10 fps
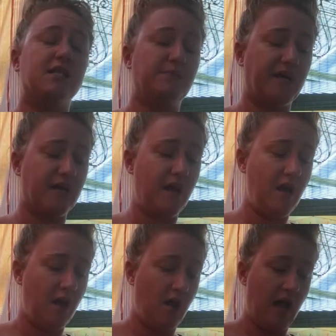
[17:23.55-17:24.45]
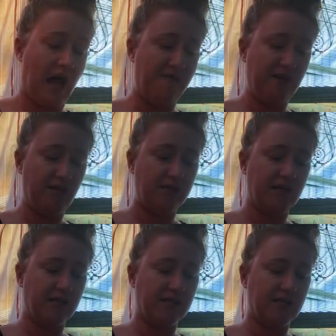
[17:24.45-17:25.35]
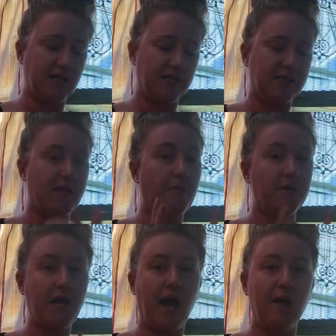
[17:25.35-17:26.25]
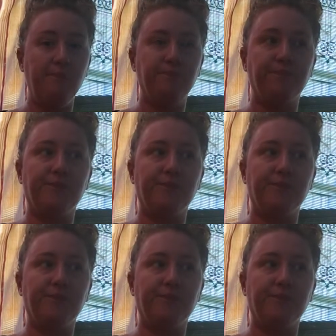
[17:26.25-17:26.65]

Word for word: I've been using it since summertime.